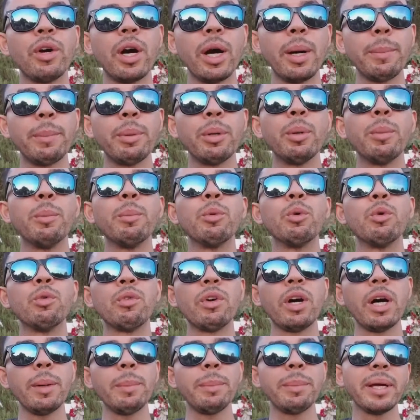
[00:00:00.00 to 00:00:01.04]
up, move
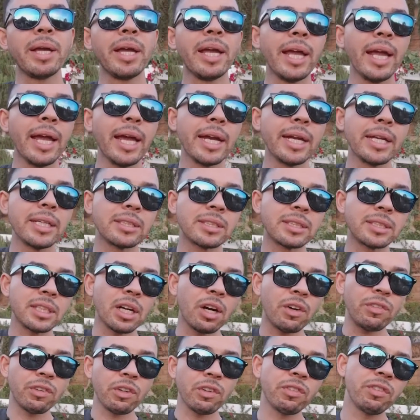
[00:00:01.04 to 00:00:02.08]
up in a
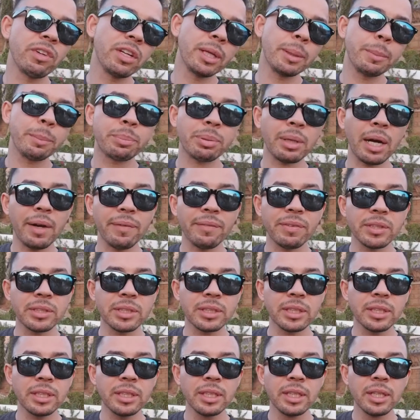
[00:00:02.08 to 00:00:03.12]
self-fulfilling
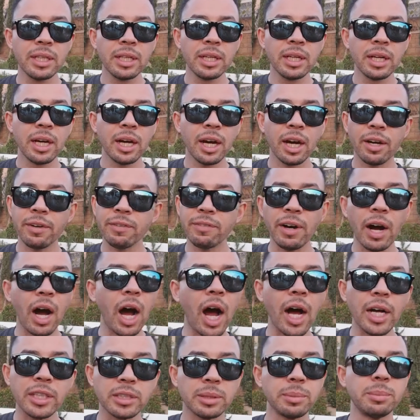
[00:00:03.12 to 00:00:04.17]
prophecy of
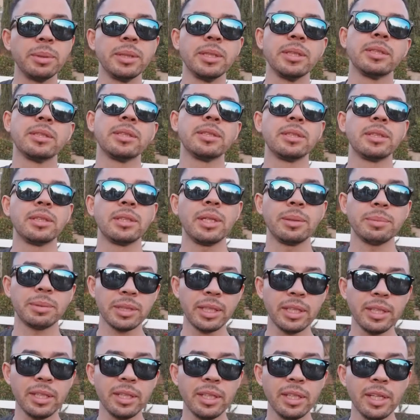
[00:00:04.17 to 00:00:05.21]
awesomeness. You know what I'm
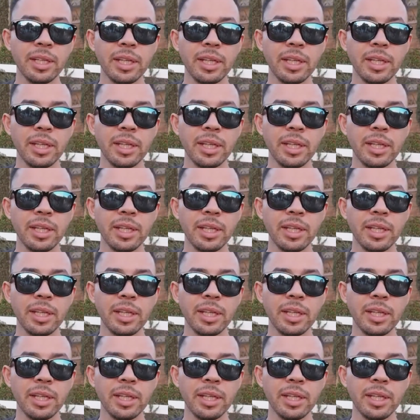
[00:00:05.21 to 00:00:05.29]
saying?